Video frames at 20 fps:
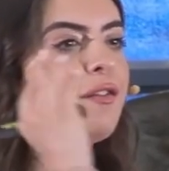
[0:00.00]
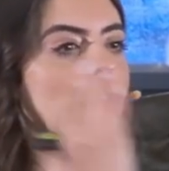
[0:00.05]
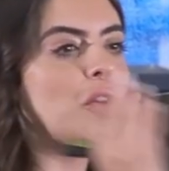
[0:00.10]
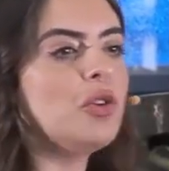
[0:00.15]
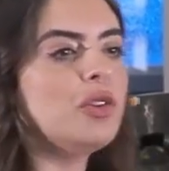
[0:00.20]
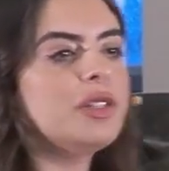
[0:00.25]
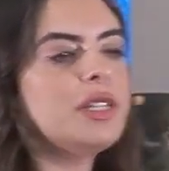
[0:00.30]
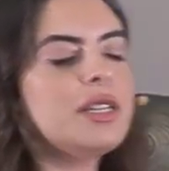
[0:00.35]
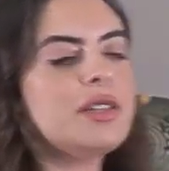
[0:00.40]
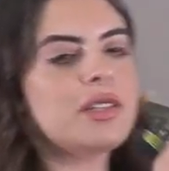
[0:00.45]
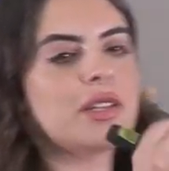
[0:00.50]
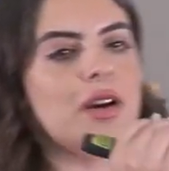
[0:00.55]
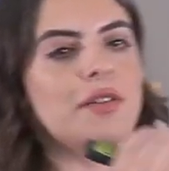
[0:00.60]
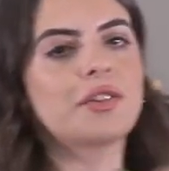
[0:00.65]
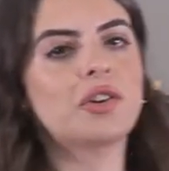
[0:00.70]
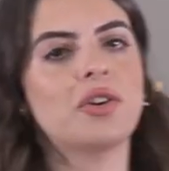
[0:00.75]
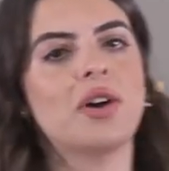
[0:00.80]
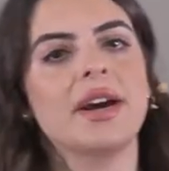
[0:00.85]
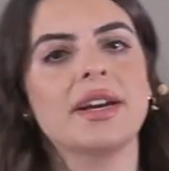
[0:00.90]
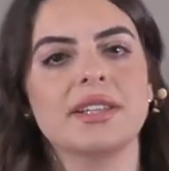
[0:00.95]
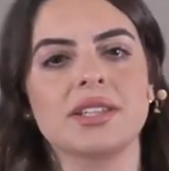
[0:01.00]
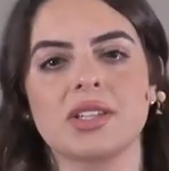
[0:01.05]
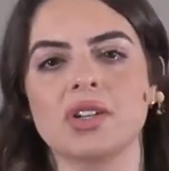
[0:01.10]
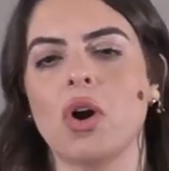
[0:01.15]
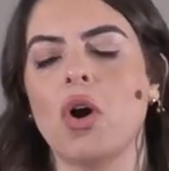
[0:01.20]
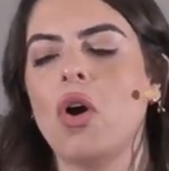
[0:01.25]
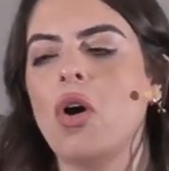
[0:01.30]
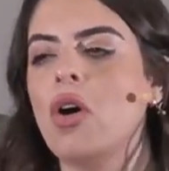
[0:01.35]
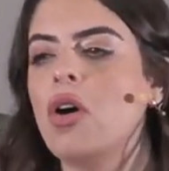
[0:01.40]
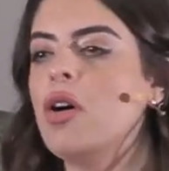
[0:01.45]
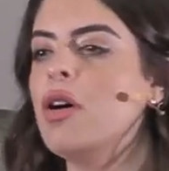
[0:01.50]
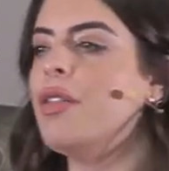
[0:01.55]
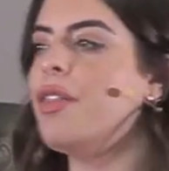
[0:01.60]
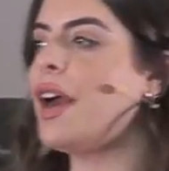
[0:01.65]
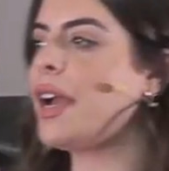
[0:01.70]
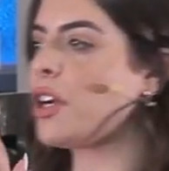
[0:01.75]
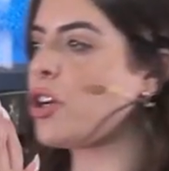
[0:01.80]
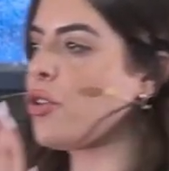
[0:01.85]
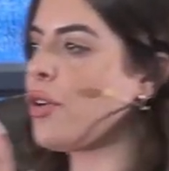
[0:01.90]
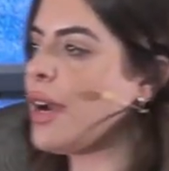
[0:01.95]
fullness of Christ, all
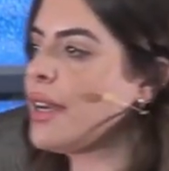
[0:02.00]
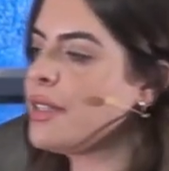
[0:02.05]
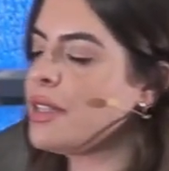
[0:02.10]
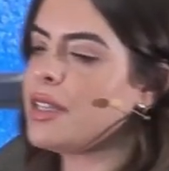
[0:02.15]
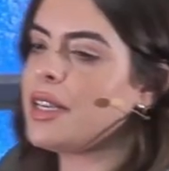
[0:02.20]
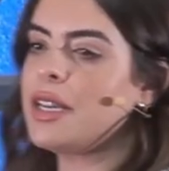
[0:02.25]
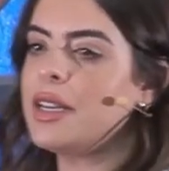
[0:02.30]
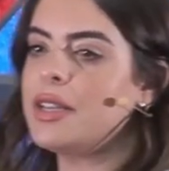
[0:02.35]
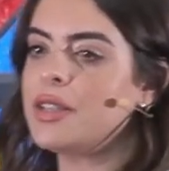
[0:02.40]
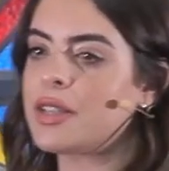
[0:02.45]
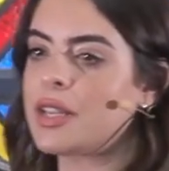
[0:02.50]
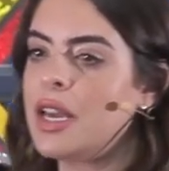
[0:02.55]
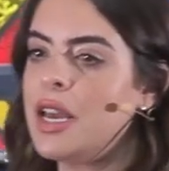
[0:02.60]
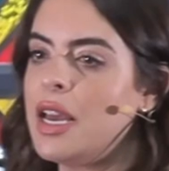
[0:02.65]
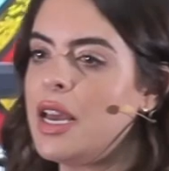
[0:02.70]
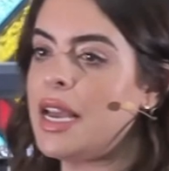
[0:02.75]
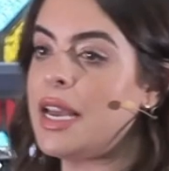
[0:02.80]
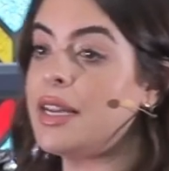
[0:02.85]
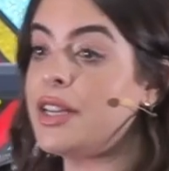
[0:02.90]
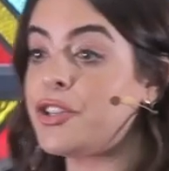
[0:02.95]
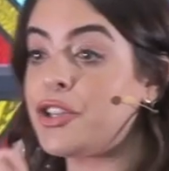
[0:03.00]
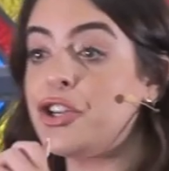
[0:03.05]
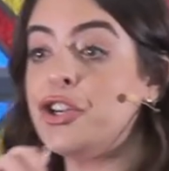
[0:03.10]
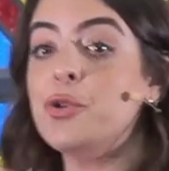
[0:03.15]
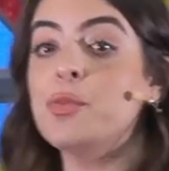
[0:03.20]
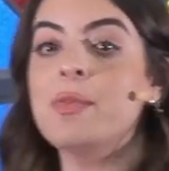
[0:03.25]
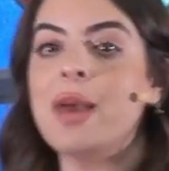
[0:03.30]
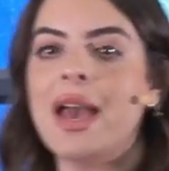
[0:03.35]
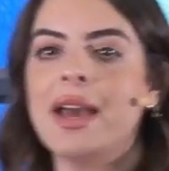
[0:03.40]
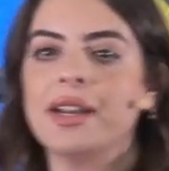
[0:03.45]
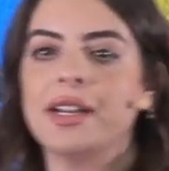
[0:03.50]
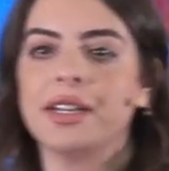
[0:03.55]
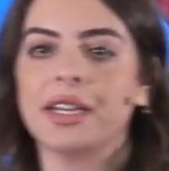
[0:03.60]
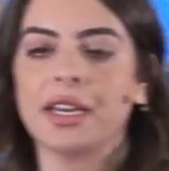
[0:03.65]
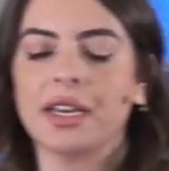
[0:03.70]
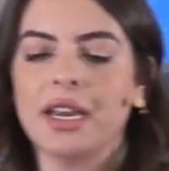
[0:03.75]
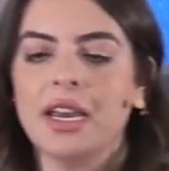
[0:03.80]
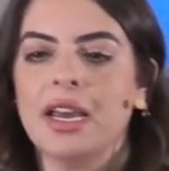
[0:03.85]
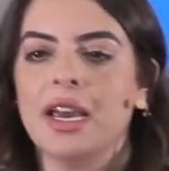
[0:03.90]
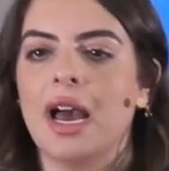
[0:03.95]
that Christ is in his
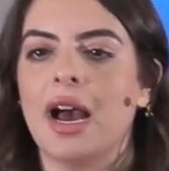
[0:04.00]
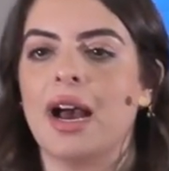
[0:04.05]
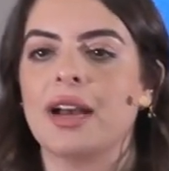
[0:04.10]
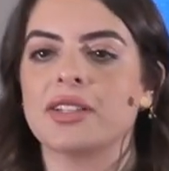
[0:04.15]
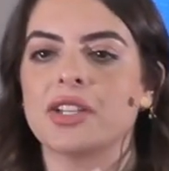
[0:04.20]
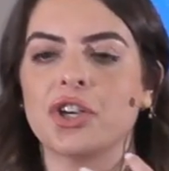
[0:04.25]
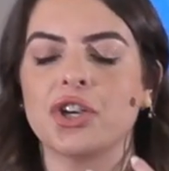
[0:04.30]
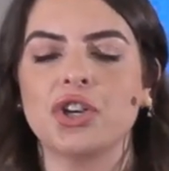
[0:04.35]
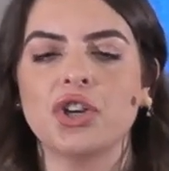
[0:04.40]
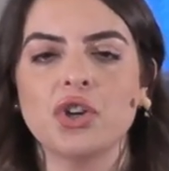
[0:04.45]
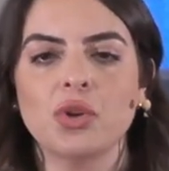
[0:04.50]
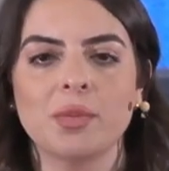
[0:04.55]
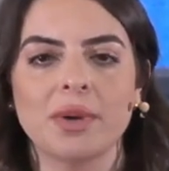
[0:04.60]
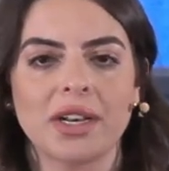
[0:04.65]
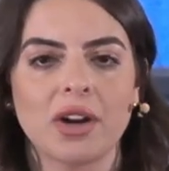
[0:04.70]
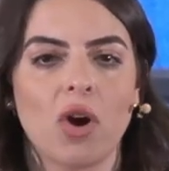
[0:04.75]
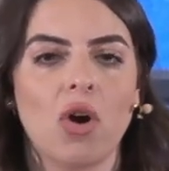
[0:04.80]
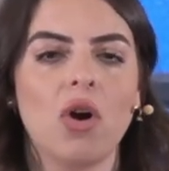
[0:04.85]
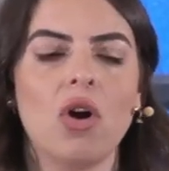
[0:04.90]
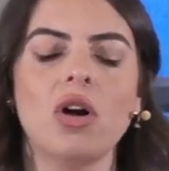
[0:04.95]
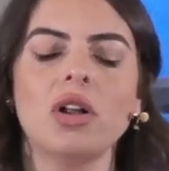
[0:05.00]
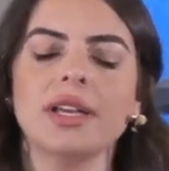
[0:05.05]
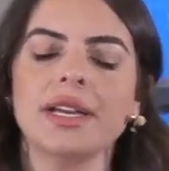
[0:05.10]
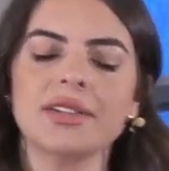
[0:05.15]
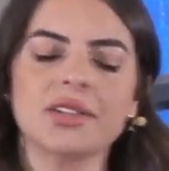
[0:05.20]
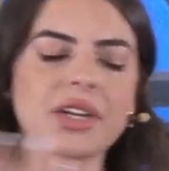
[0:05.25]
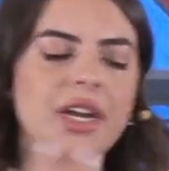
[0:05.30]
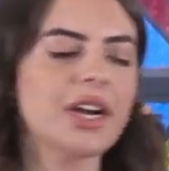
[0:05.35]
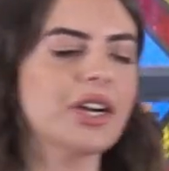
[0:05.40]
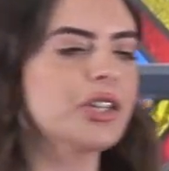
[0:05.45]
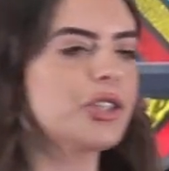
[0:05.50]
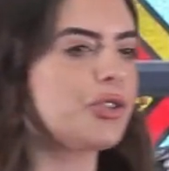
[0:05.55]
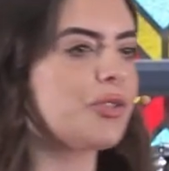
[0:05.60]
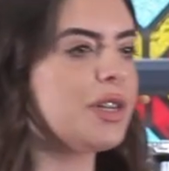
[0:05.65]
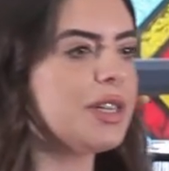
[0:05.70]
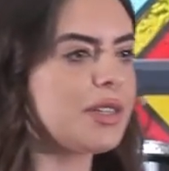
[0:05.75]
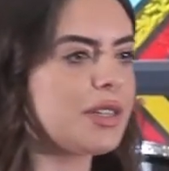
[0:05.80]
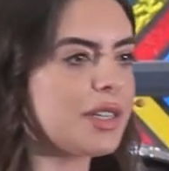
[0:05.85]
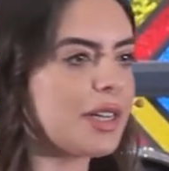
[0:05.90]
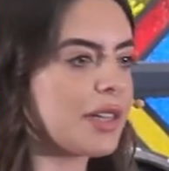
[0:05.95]
humanity as a human, all his
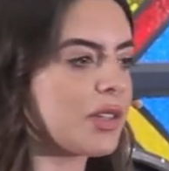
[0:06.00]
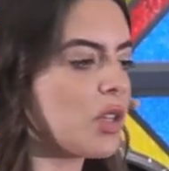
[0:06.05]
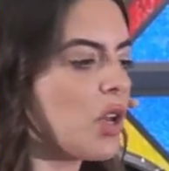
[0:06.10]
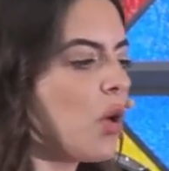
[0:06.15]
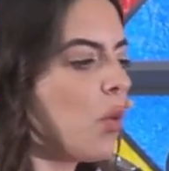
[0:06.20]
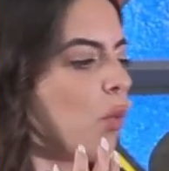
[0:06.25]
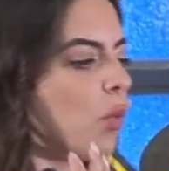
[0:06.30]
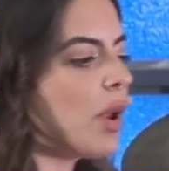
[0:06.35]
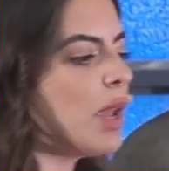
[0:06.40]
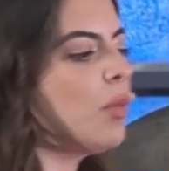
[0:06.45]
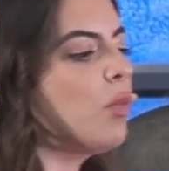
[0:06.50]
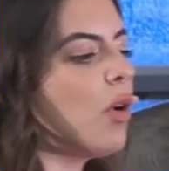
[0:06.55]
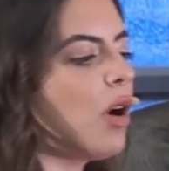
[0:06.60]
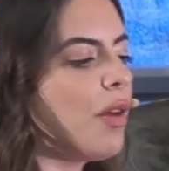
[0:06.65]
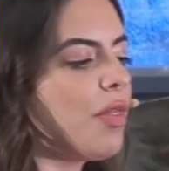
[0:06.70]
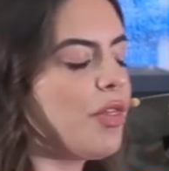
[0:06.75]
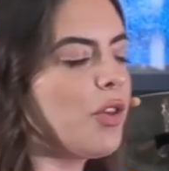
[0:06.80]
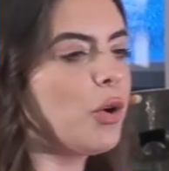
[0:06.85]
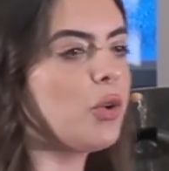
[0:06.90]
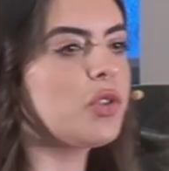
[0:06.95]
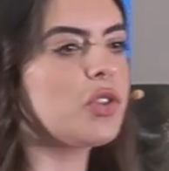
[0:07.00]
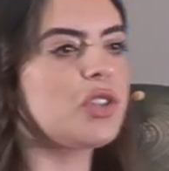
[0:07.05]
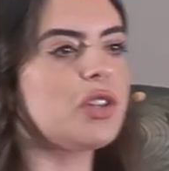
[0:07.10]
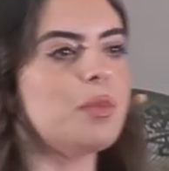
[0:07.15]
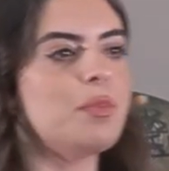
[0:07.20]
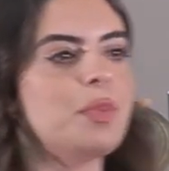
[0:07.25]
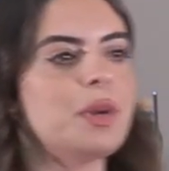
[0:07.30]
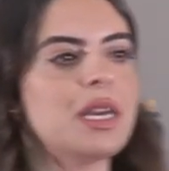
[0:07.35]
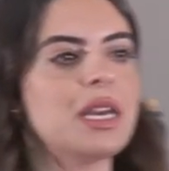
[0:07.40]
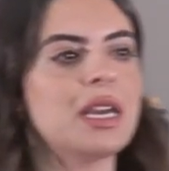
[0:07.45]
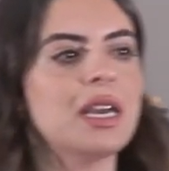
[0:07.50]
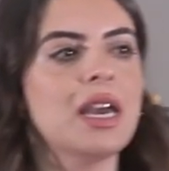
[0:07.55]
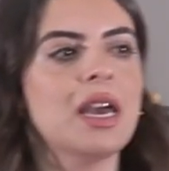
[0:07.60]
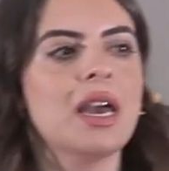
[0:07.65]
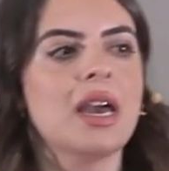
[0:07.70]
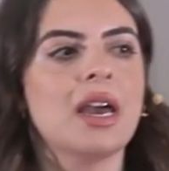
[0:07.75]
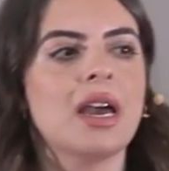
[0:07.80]
characteristics. We want those to be